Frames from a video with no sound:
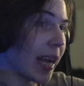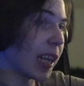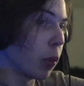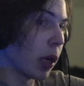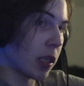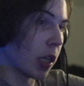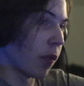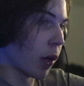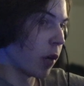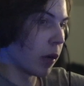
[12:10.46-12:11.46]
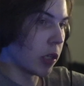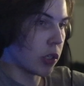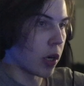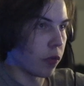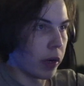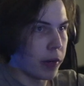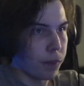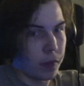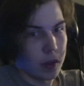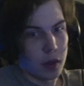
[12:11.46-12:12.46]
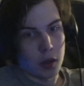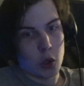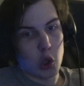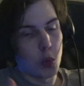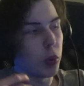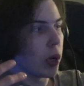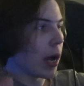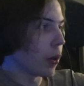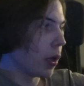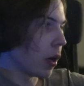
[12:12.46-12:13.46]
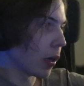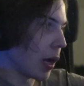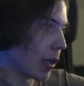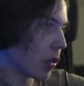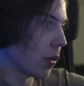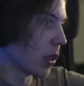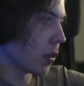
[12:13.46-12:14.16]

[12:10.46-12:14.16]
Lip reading: what I said at the very, very start, right? You put out it on consoles,